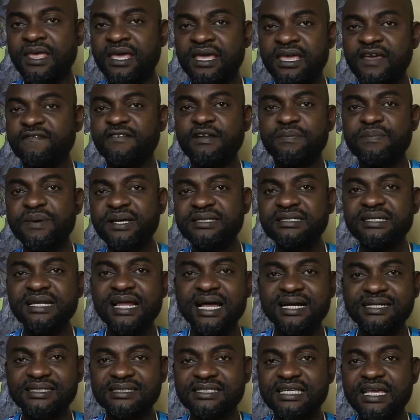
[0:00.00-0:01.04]
If the person
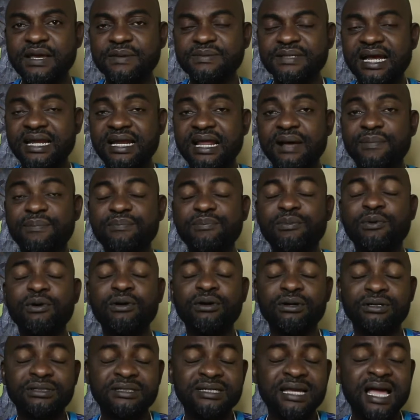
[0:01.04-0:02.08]
accepts and
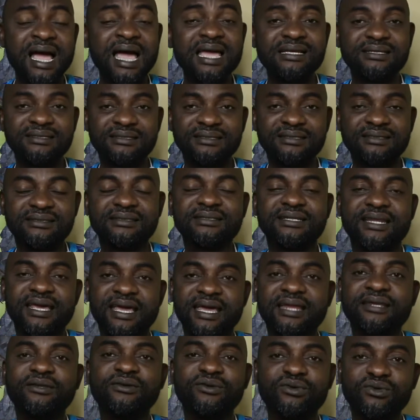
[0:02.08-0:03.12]
apologizes,
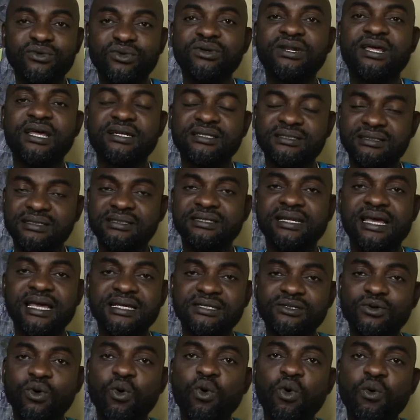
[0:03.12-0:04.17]
then you know that there
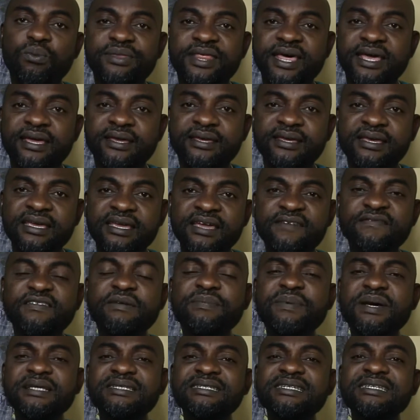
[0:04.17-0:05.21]
is hope there. If the
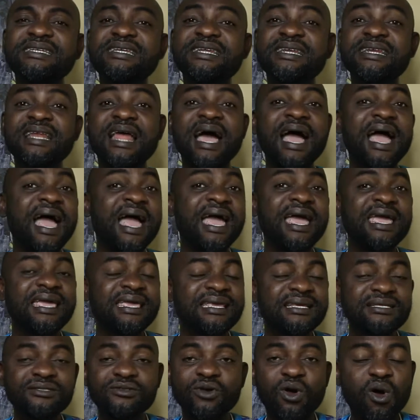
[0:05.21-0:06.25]
person
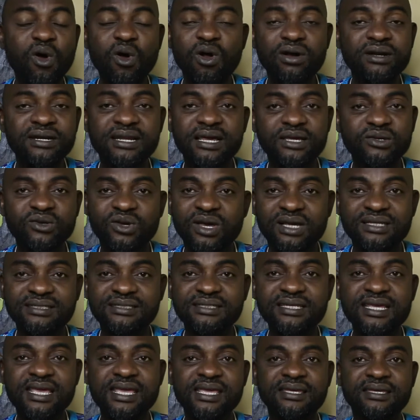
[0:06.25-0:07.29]
denies all that you are
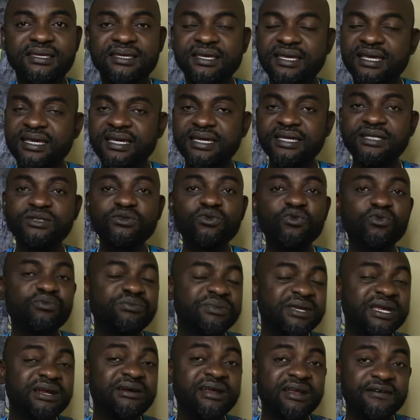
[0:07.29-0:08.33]
saying, it could
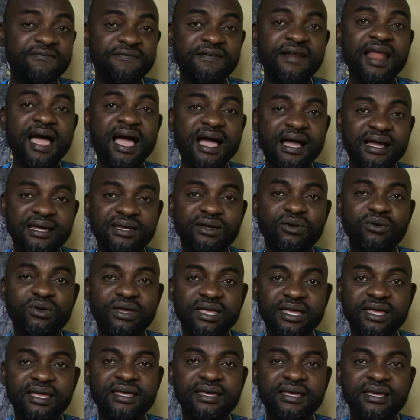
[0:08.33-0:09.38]
be a red flag,
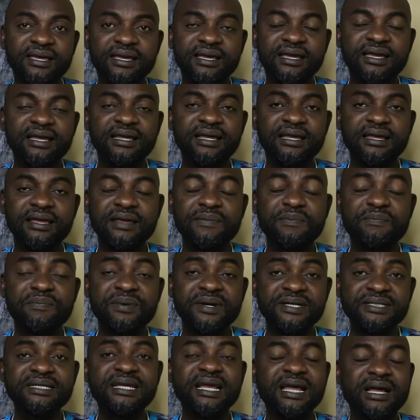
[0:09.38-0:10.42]
okay? A
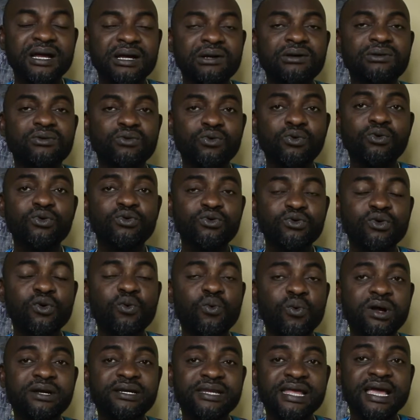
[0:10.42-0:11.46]
person people know
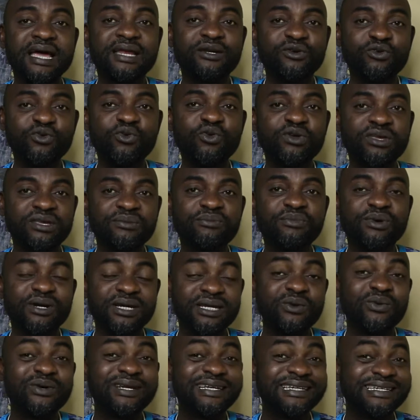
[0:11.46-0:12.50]
what they are doing, but
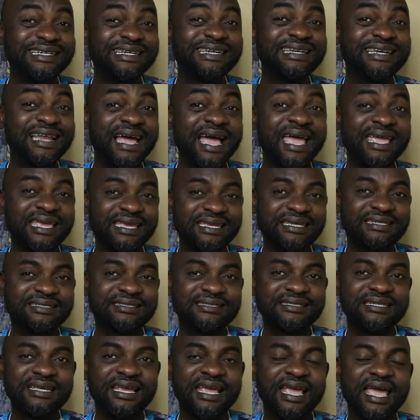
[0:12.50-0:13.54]
they will deny
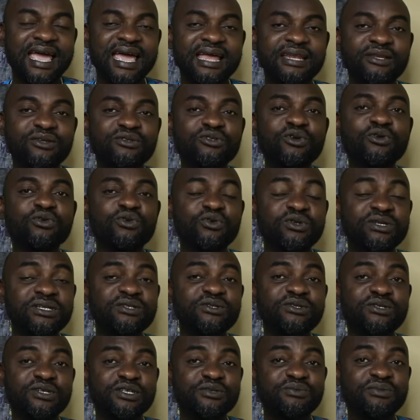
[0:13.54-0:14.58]
it. And so you need
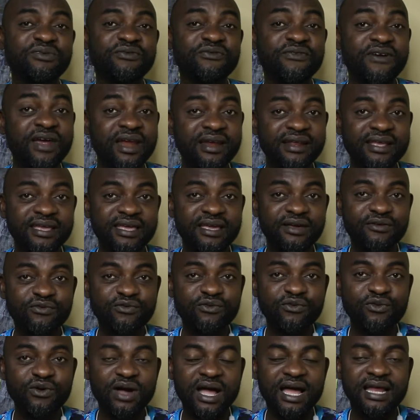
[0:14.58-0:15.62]
to just be very
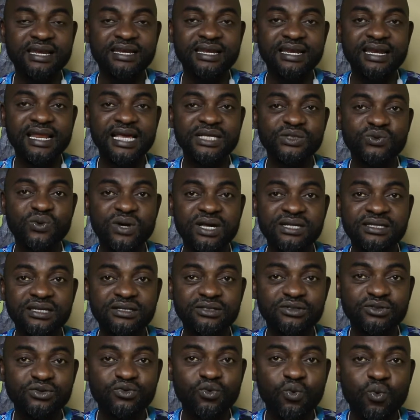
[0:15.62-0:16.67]
careful. And then that's why I say
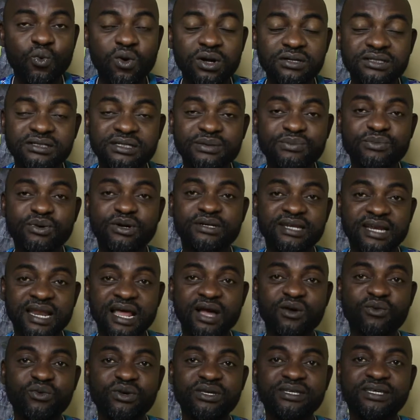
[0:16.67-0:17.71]
you should watch the body
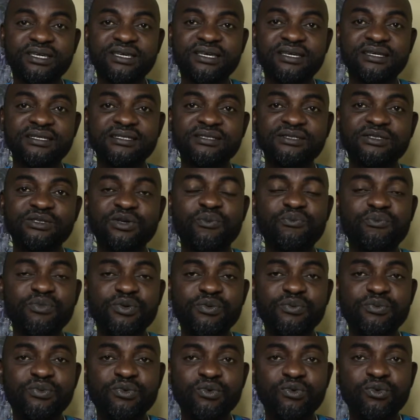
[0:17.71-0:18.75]
language. Some
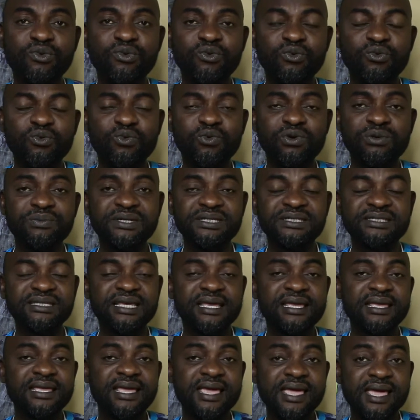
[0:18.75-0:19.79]
people will be
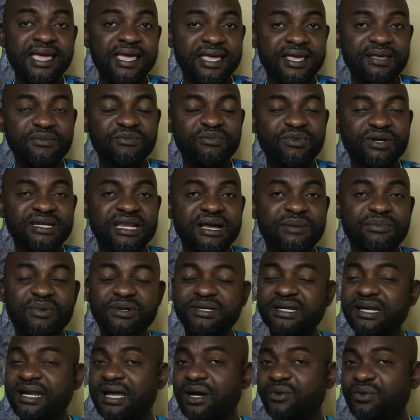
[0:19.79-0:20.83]
saying A, but their
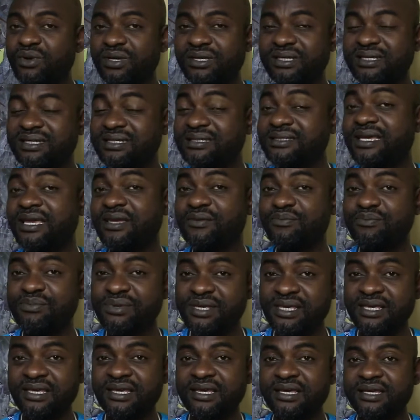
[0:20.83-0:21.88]
body language is saying
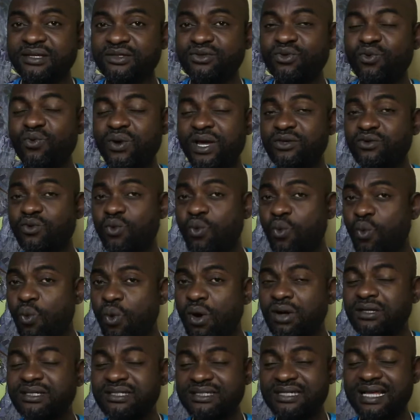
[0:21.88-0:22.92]
B. So when you
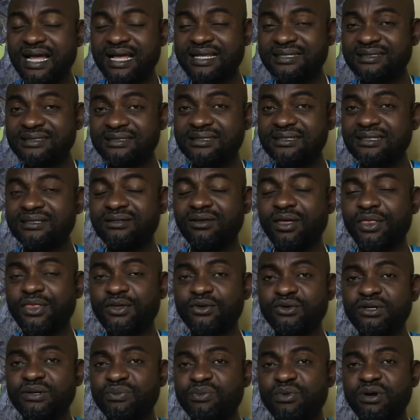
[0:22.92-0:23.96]
watch and see
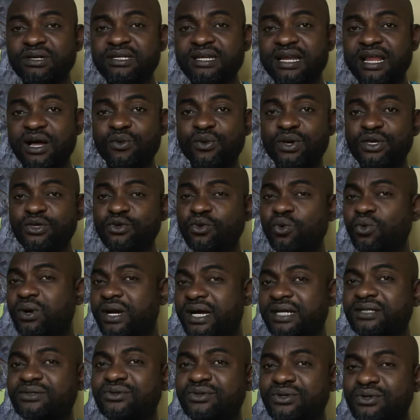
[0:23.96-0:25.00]
through the body language, you
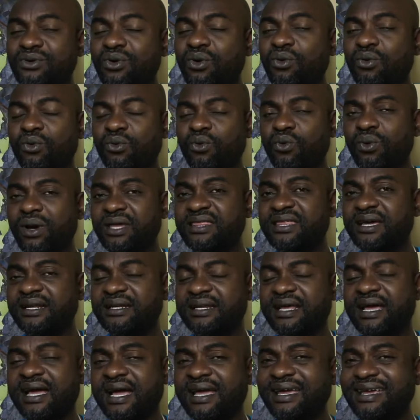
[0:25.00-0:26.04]
get to know whether
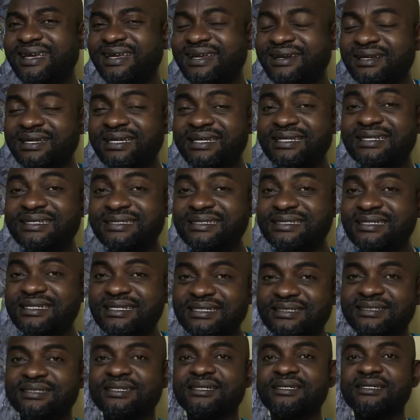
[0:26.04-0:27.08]
they are in,
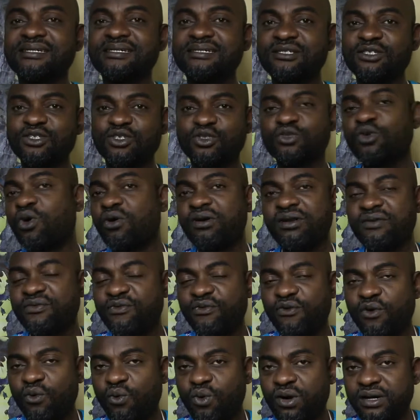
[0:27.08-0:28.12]
indeed sorry
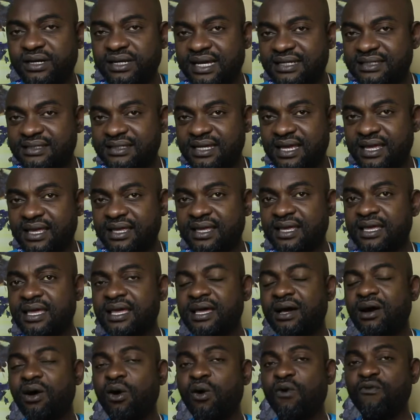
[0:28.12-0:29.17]
for what they are saying
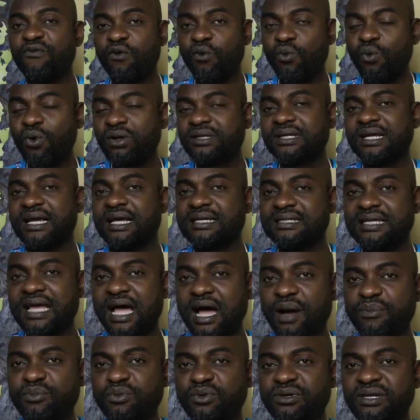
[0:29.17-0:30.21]
or for what has
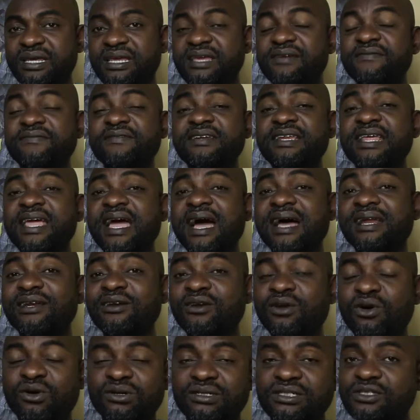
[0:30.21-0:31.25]
happened. If they are
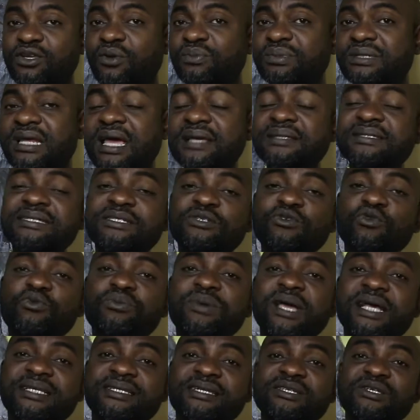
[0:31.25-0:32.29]
not, sometimes it could
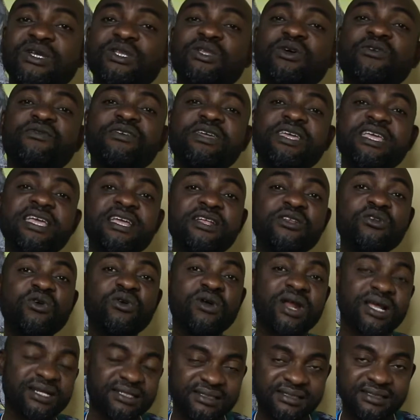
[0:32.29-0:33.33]
be as a result of
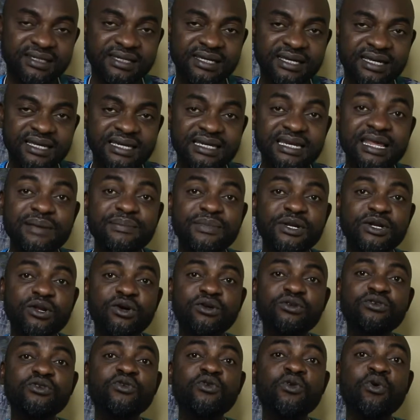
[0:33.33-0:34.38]
ignorance. They may
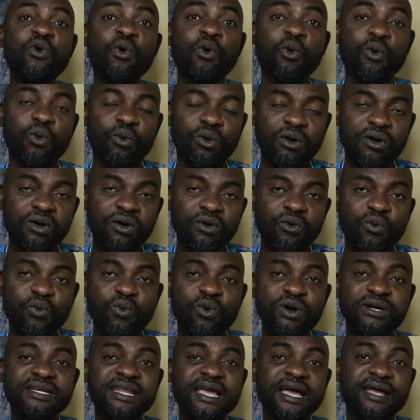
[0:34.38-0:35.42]
not know
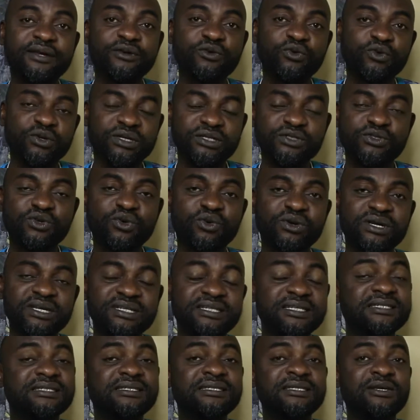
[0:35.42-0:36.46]
what they are doing. So
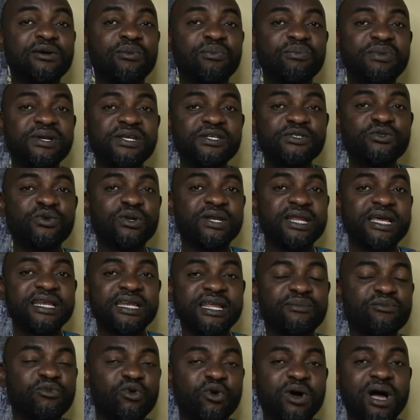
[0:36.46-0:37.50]
it is in your place to let
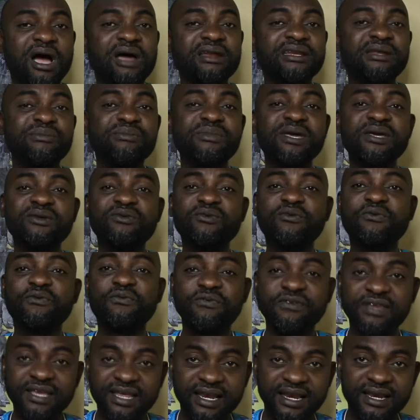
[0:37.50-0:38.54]
them know how they make you
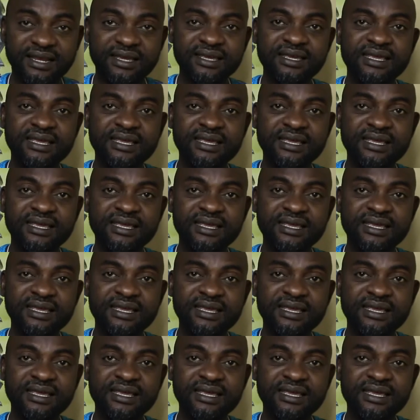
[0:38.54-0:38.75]
feel.